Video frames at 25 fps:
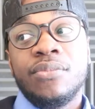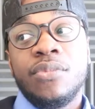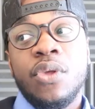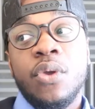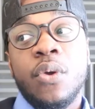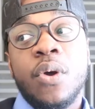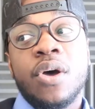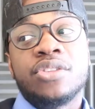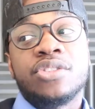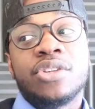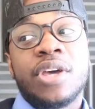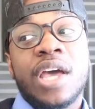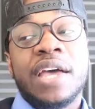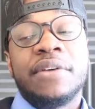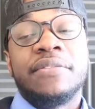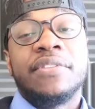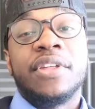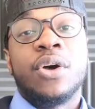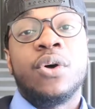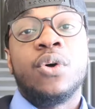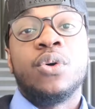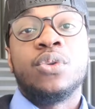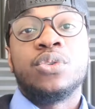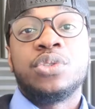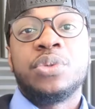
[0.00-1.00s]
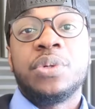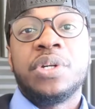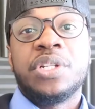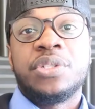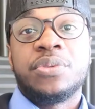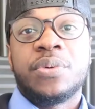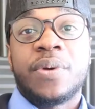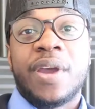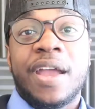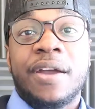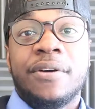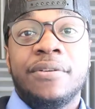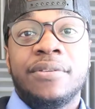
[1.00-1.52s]
you also have the whole
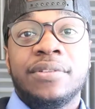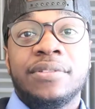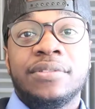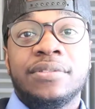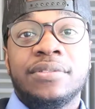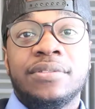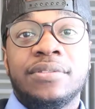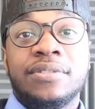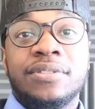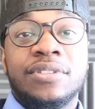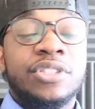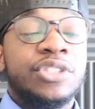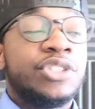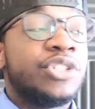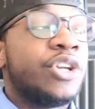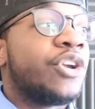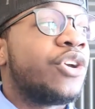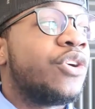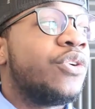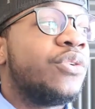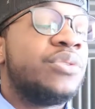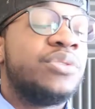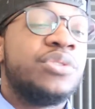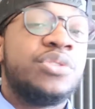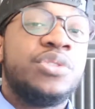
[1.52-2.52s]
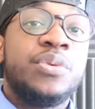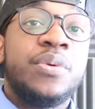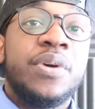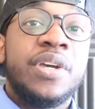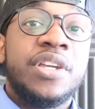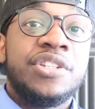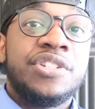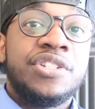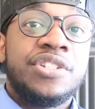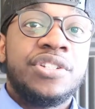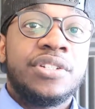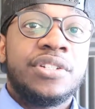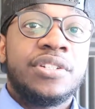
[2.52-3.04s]
Twitch route. Start going to
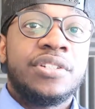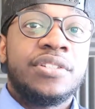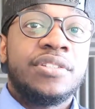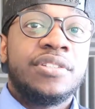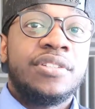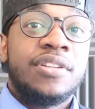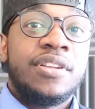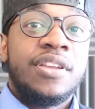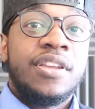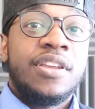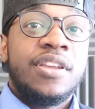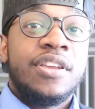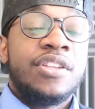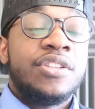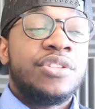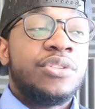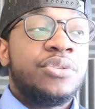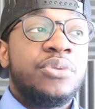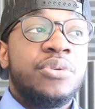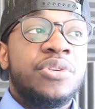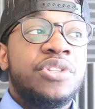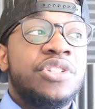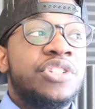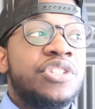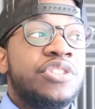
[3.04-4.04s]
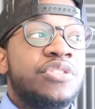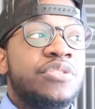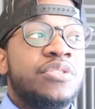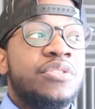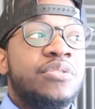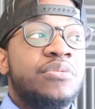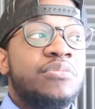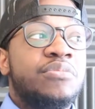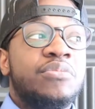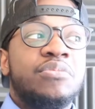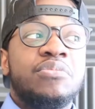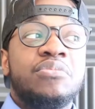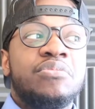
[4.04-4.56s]
Twitch. Twitch is
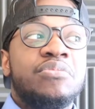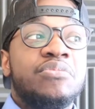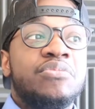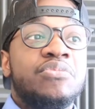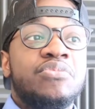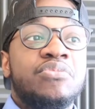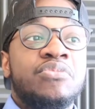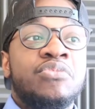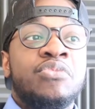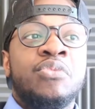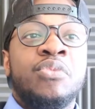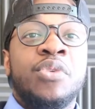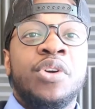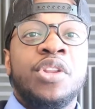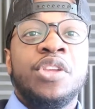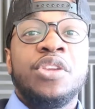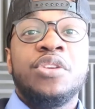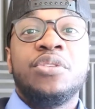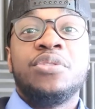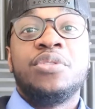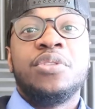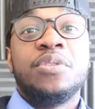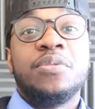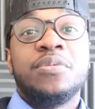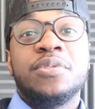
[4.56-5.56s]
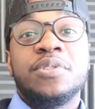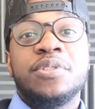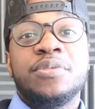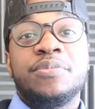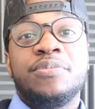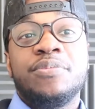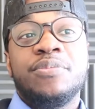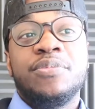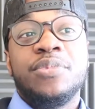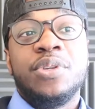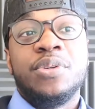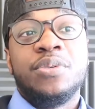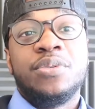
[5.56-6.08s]
one of
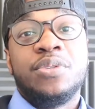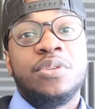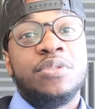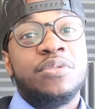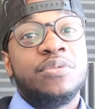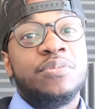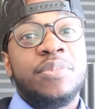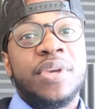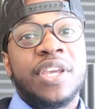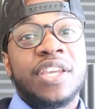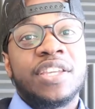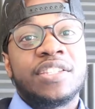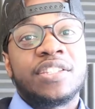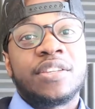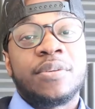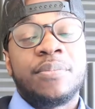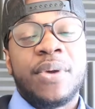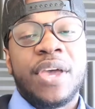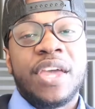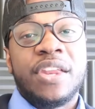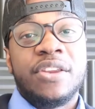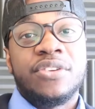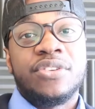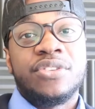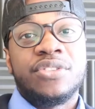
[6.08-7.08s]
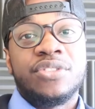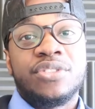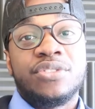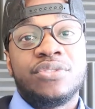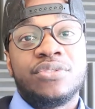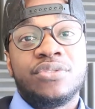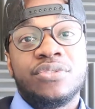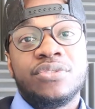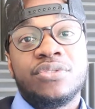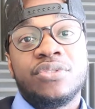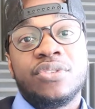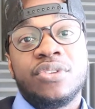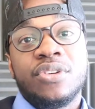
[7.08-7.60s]
YouTube's biggest competitors
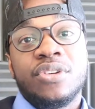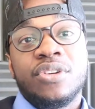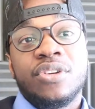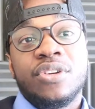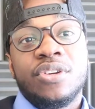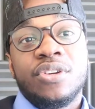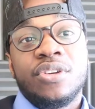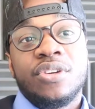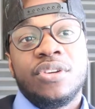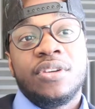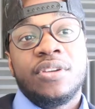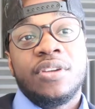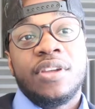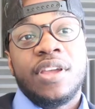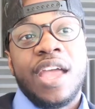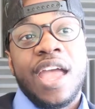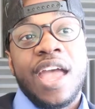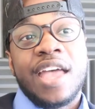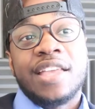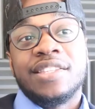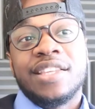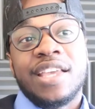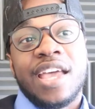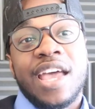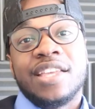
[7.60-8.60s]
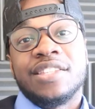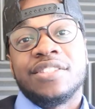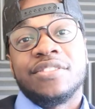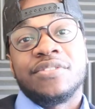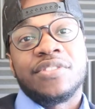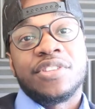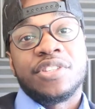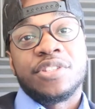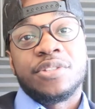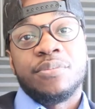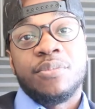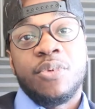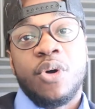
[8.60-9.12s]
as
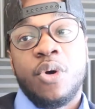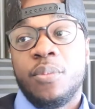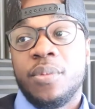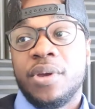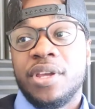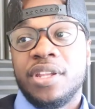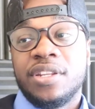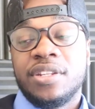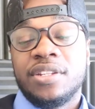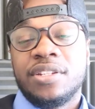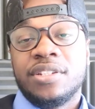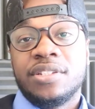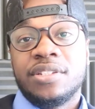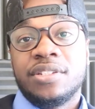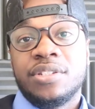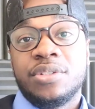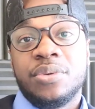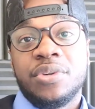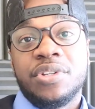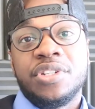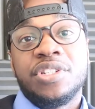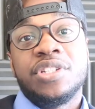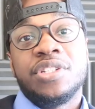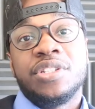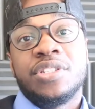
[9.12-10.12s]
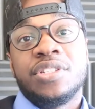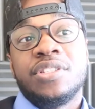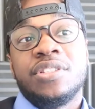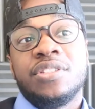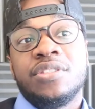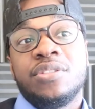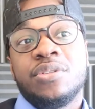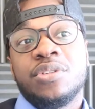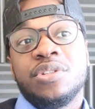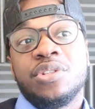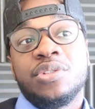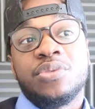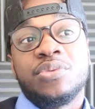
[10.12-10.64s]
of this moment. Twitch
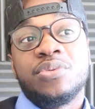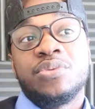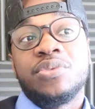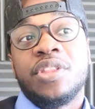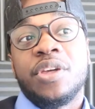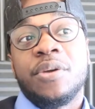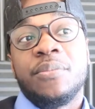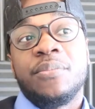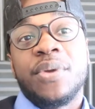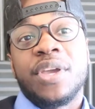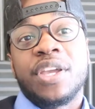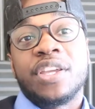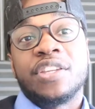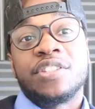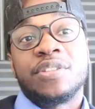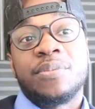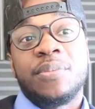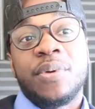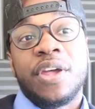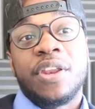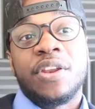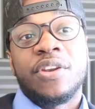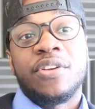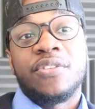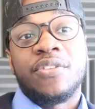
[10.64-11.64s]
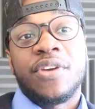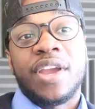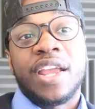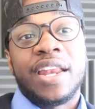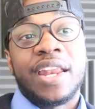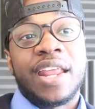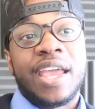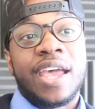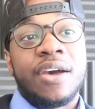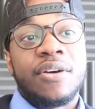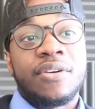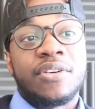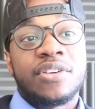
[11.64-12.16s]
is their biggest competitor
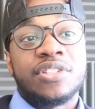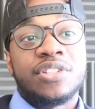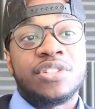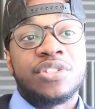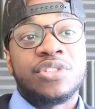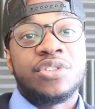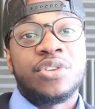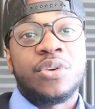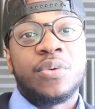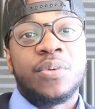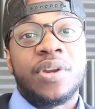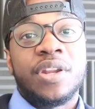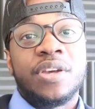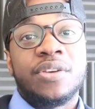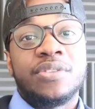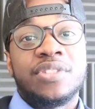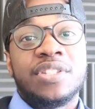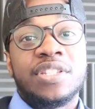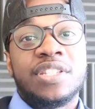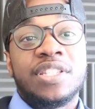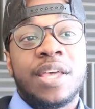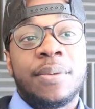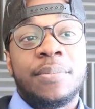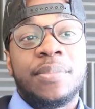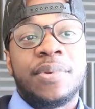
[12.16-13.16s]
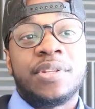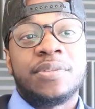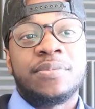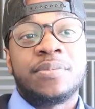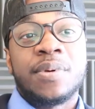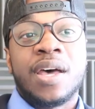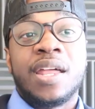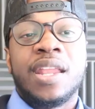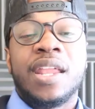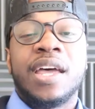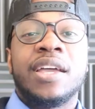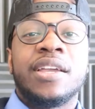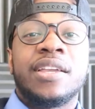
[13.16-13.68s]
right now, because there's no one else to step in the
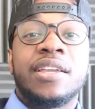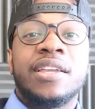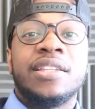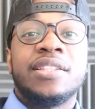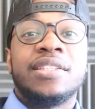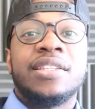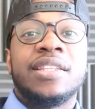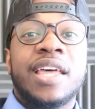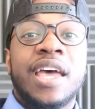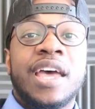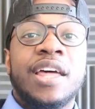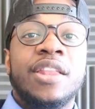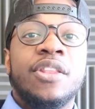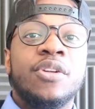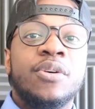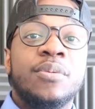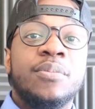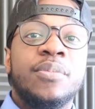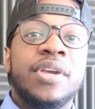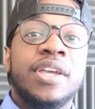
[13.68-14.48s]
spotlight. I'll get into that in